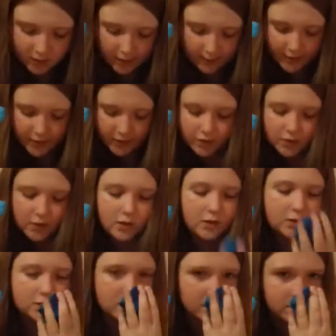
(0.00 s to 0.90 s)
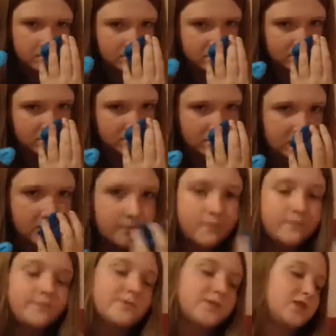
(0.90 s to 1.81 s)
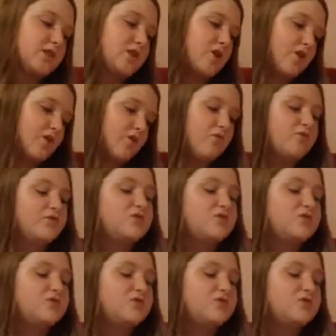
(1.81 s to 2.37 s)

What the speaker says: So, sorry, Uni, I love you.